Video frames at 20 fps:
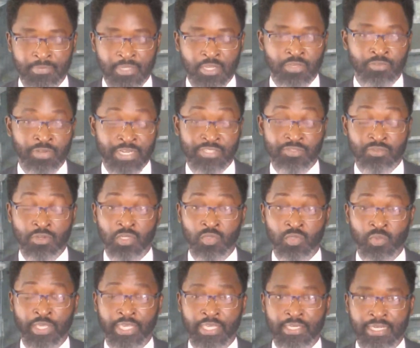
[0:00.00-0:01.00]
Restaurant
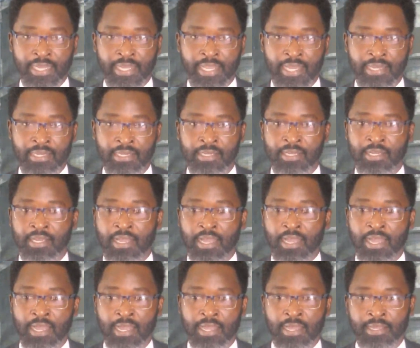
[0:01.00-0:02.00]
Week in Guyana,
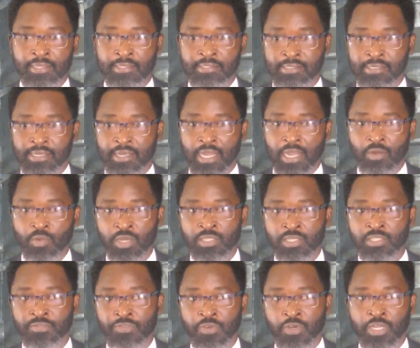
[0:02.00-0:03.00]
and I want
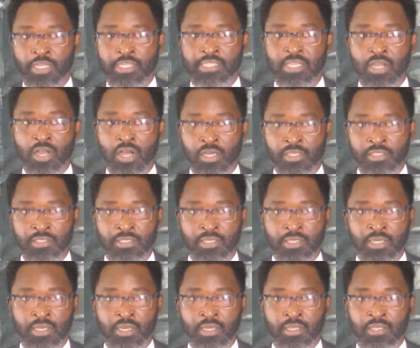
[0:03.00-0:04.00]
to focus on
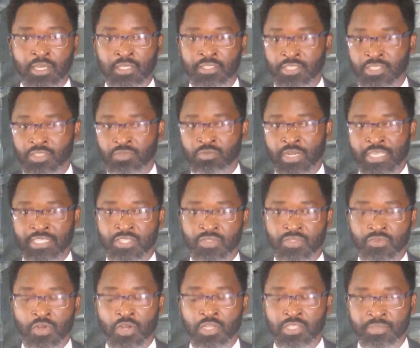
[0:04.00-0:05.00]
not just
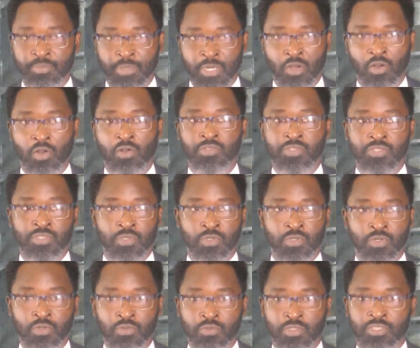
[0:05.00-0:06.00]
restaurants but
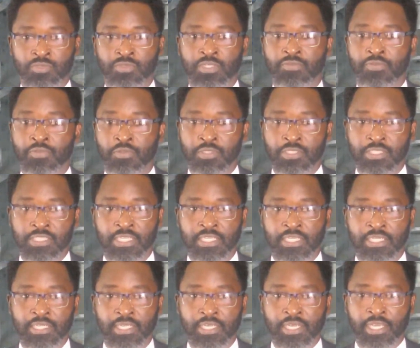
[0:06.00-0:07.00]
also the street food
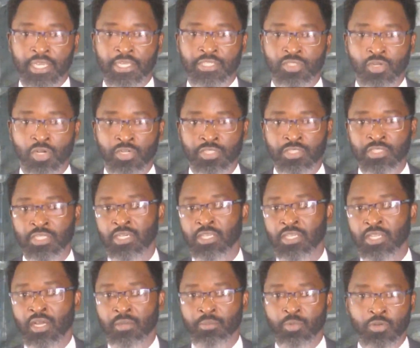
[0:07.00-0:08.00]
scene in Georgetown. There are a
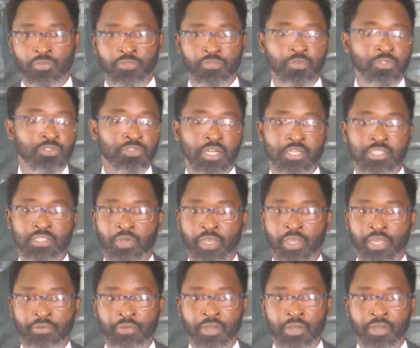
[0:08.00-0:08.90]
lot more food trucks going